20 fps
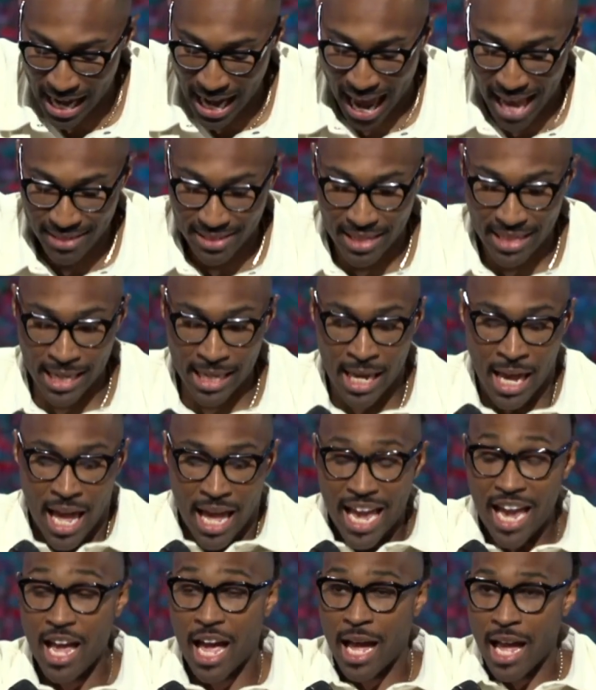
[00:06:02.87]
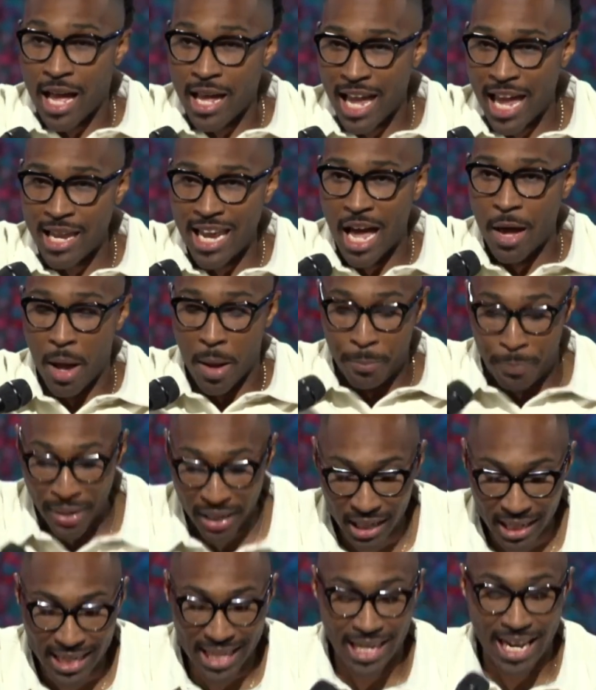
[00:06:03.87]
has the
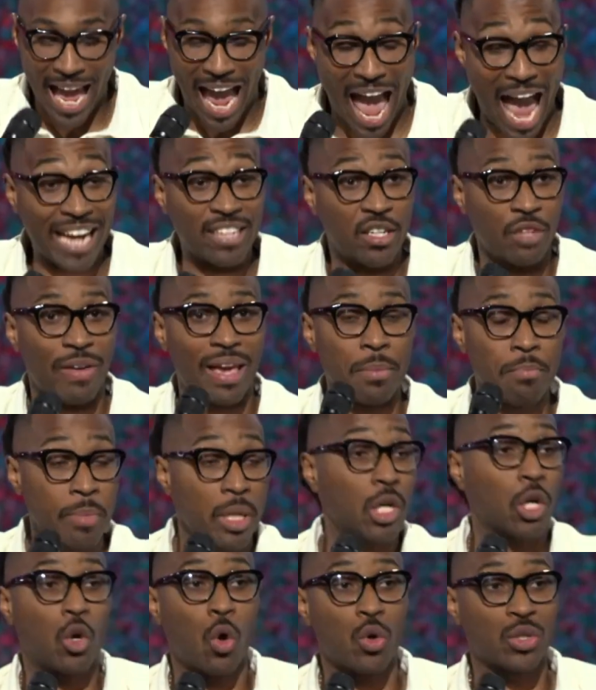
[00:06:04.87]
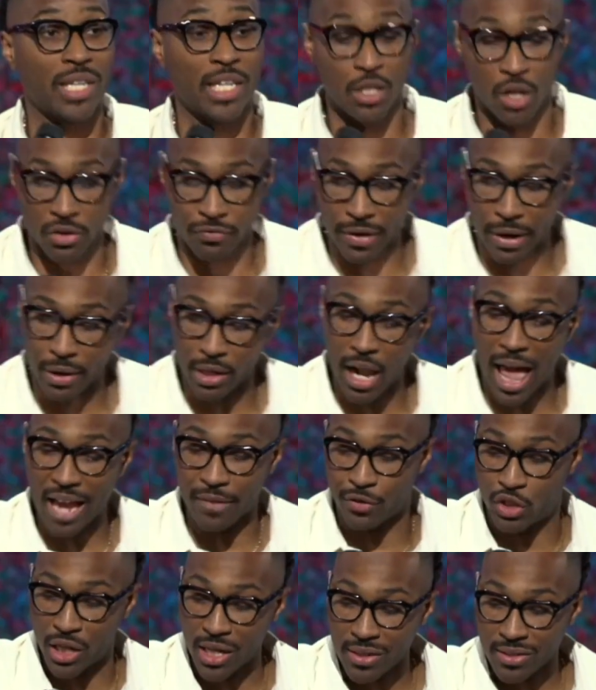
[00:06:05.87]
ability to activate miracles in your very
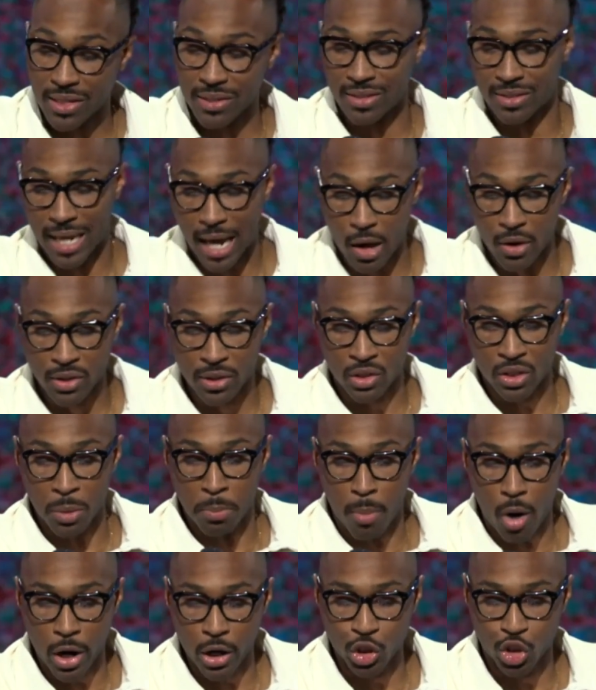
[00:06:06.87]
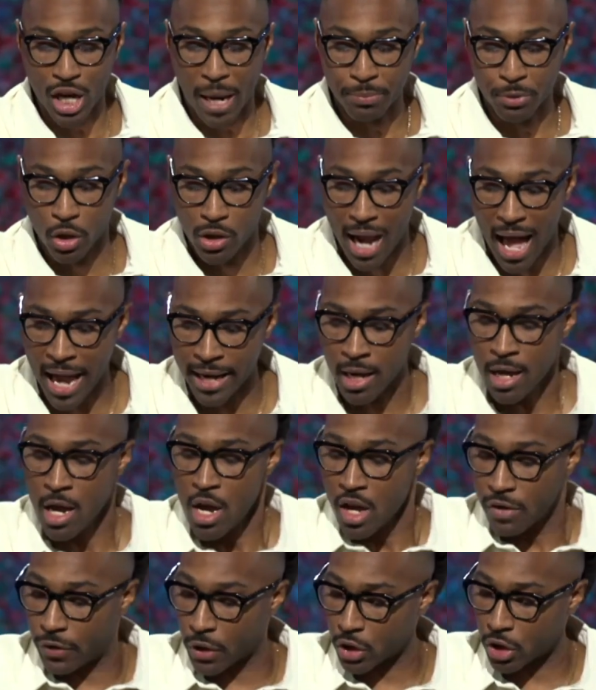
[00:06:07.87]
life? Jesus tells us in Mark chapter 9,
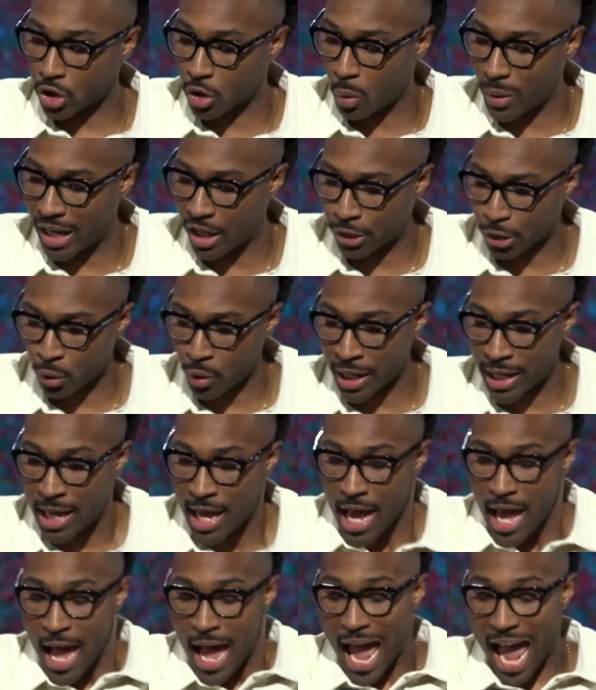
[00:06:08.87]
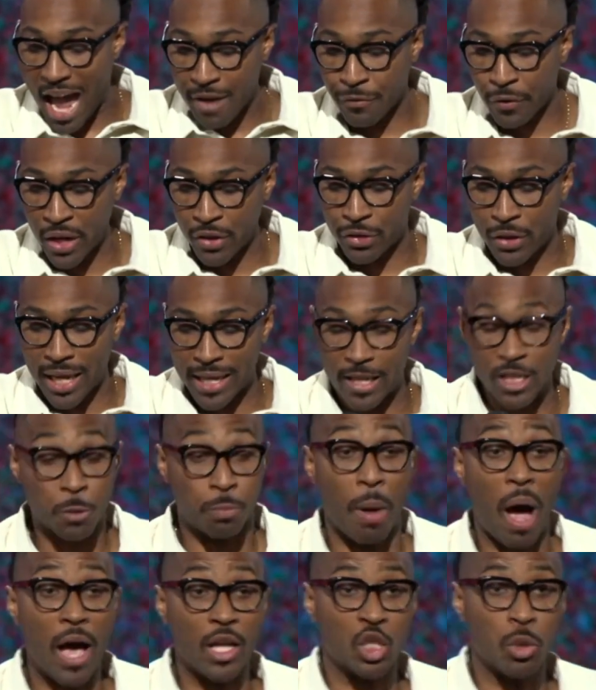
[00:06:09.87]
verse 23, everything is
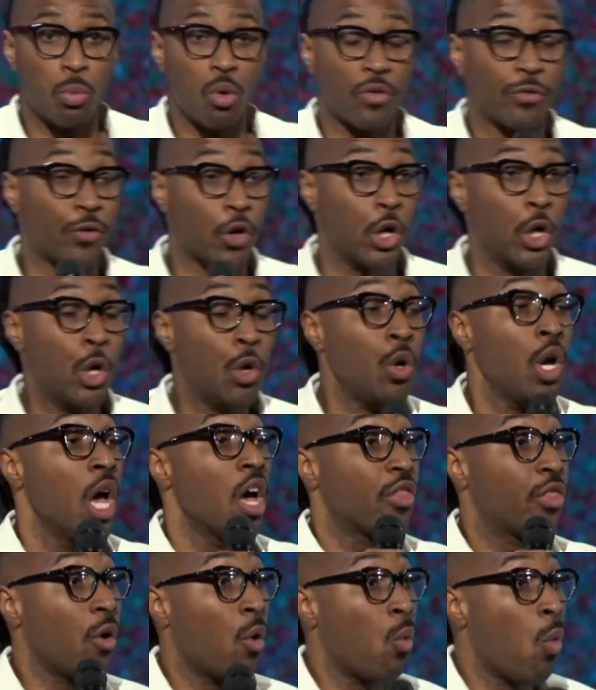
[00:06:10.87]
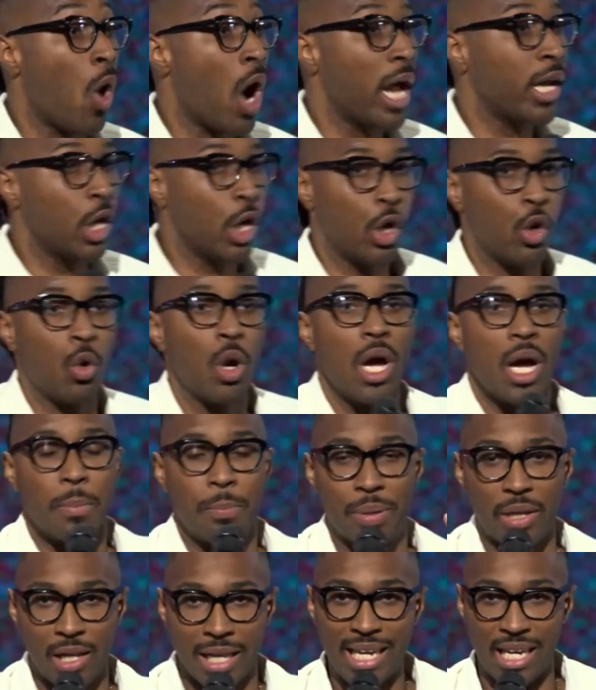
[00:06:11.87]
possible for who? The one who
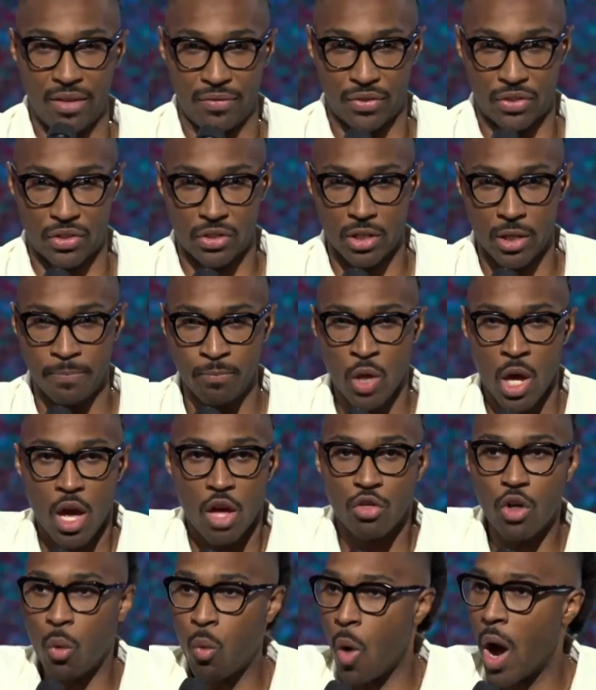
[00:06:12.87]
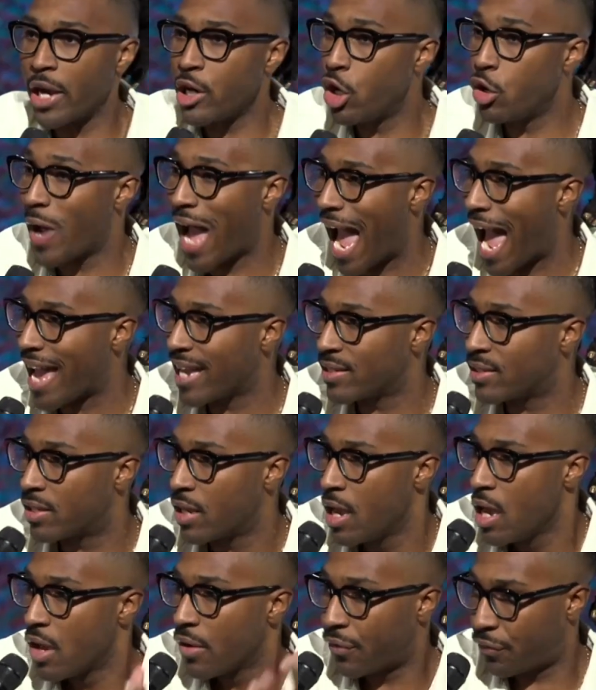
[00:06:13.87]
believes. The one who has
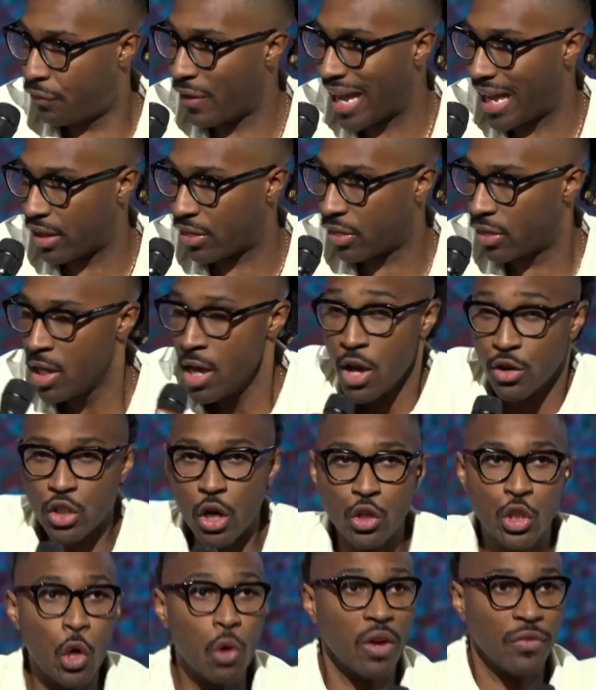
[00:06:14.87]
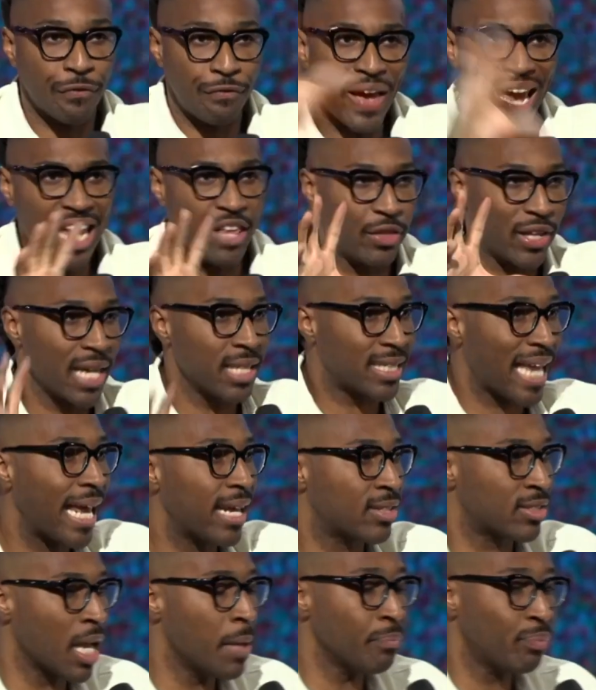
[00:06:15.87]
faith. So your faith can take
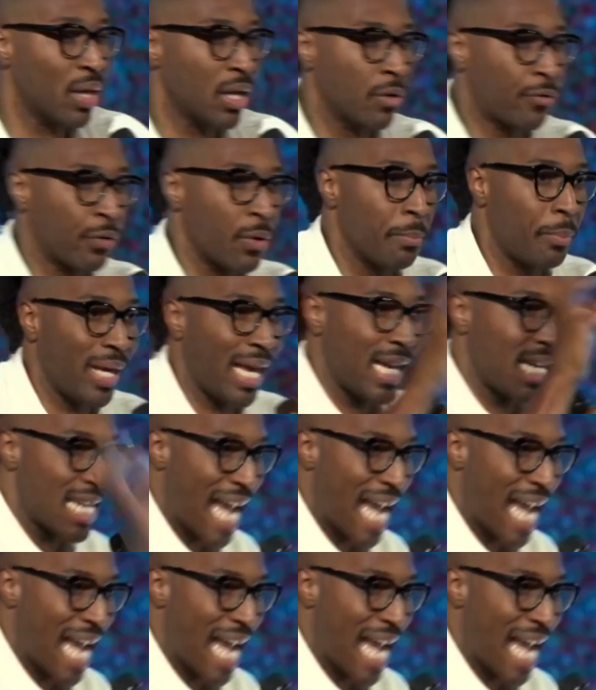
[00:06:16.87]
something from being